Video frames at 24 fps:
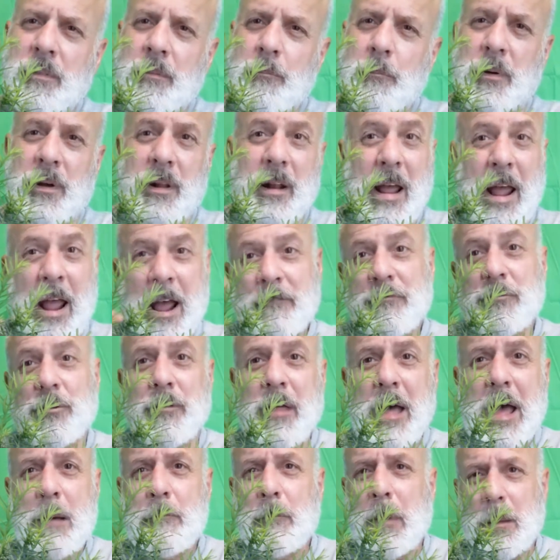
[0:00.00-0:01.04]
But after
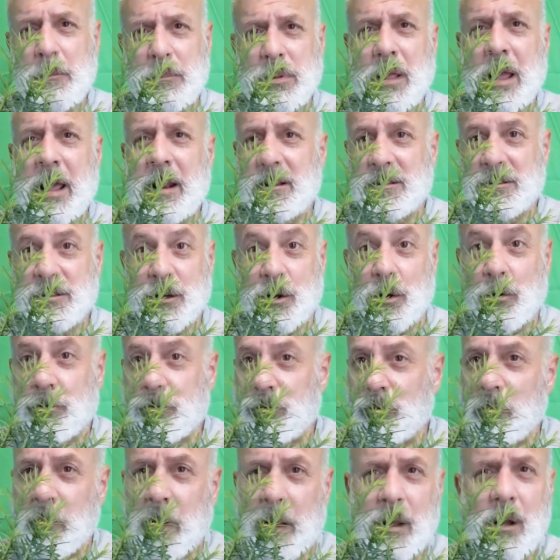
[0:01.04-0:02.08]
that, my plan is to go
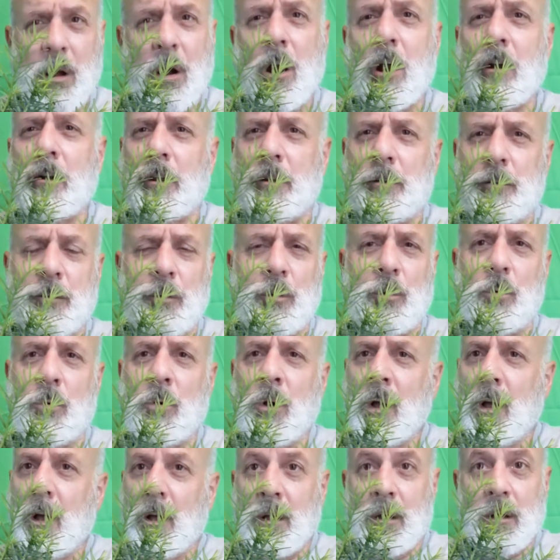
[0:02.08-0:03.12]
through my yard and do
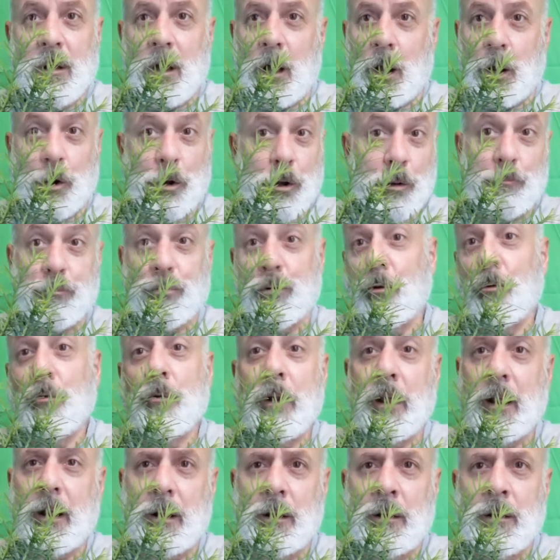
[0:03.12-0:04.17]
a good
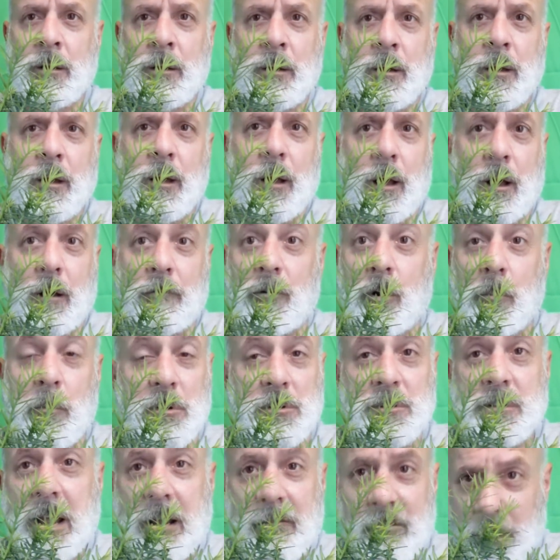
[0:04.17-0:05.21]
pruning of
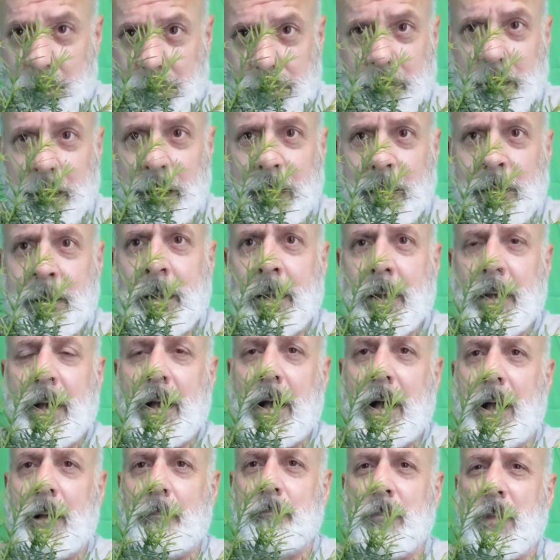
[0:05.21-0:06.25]
almost everything.
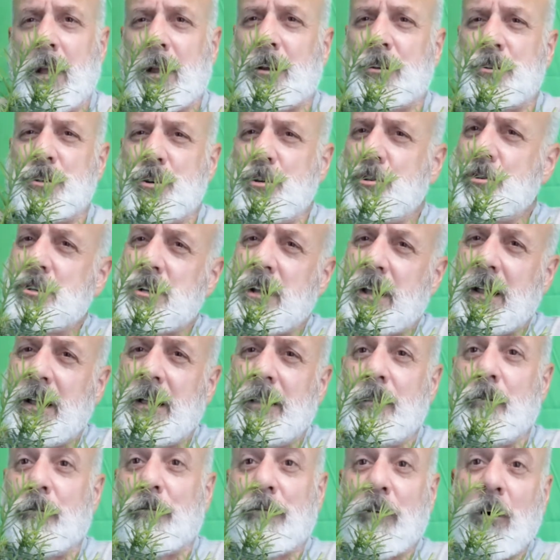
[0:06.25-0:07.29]
Because usually
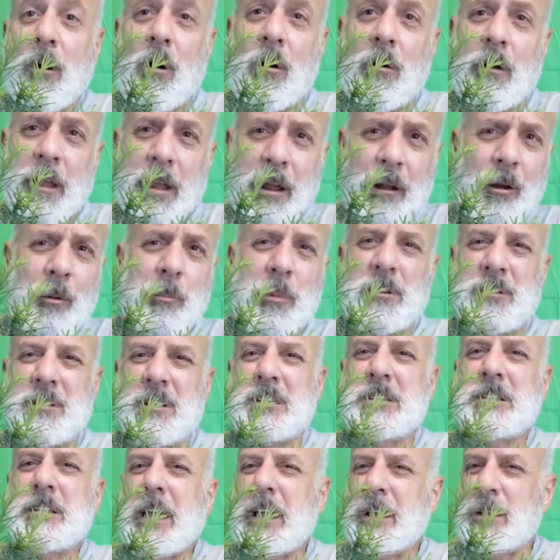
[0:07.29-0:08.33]
in the fall here, because it
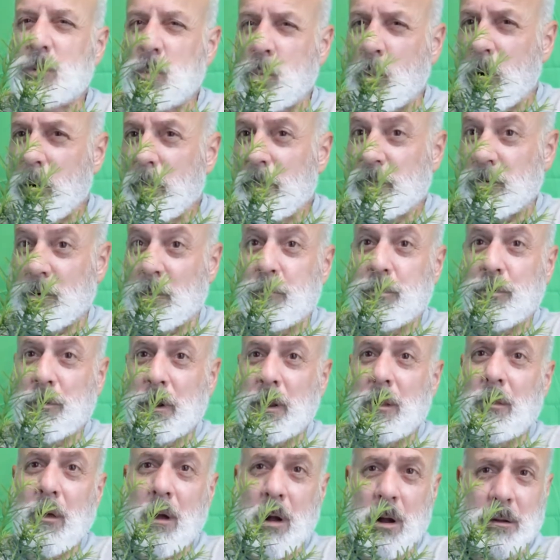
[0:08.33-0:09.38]
stays warm for a
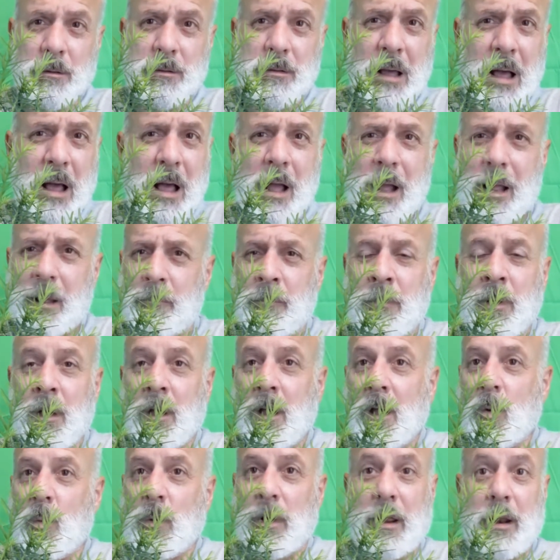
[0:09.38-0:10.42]
pretty long time,
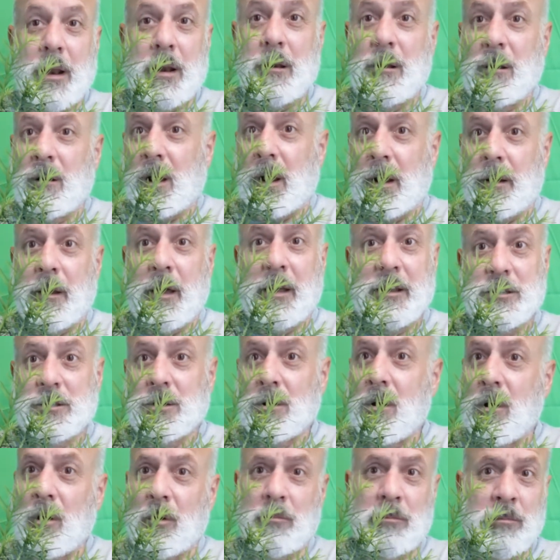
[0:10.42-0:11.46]
we get a nice
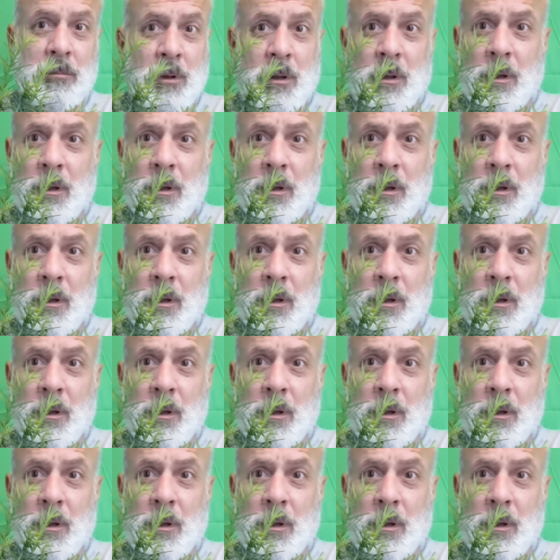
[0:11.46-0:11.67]
long